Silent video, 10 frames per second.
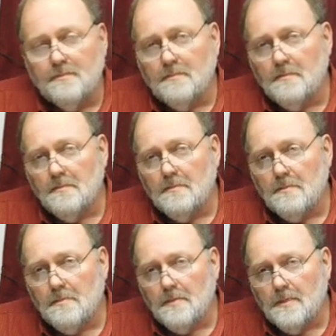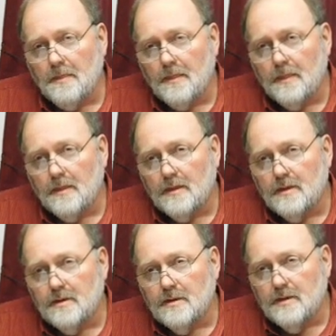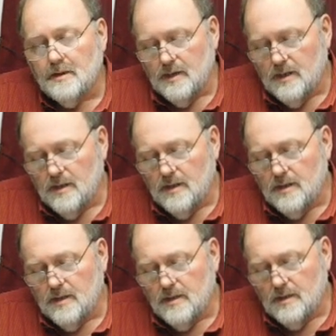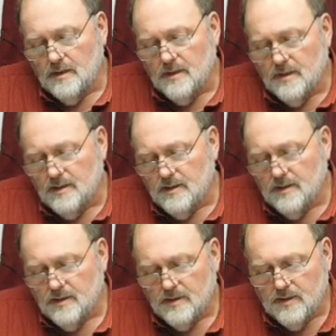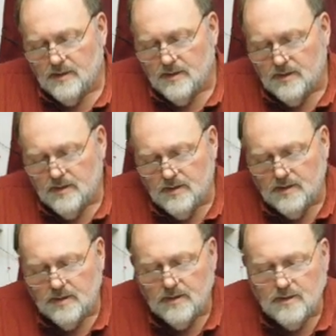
No one is speaking in this clip.